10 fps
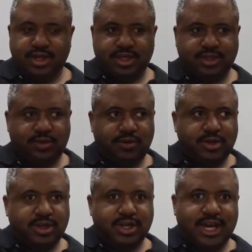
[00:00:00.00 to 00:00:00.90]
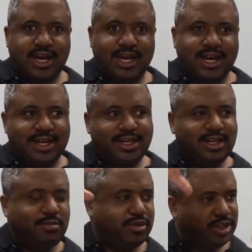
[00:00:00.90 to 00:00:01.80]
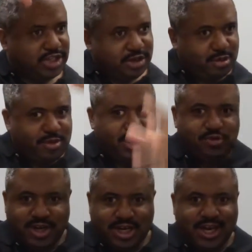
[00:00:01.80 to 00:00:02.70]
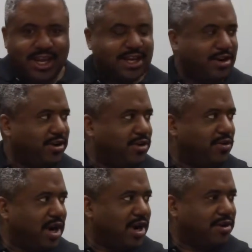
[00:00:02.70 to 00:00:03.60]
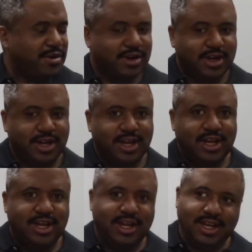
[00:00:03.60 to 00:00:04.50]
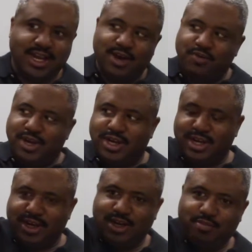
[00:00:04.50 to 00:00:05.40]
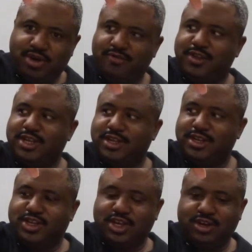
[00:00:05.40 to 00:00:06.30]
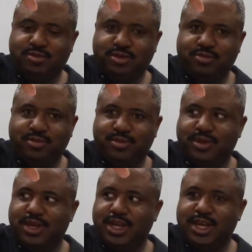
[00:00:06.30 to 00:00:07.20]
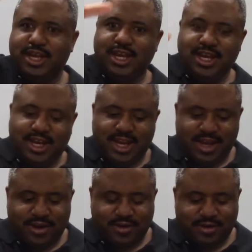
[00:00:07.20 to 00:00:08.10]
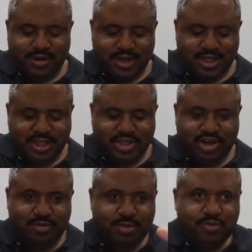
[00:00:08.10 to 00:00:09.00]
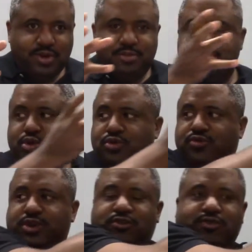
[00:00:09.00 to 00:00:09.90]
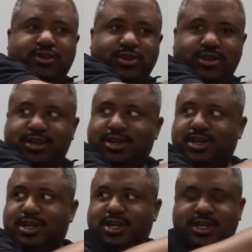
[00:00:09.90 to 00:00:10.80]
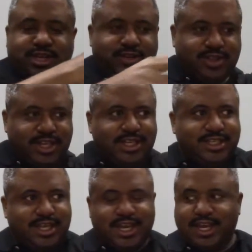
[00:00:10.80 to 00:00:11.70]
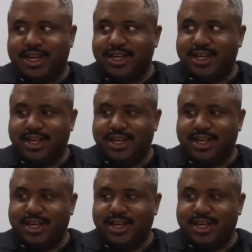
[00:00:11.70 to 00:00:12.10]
So God got out of the temple. The cherubim had went and landed on the ground. God went above the cherubim, and now the cherubim went and moved over to the east gate,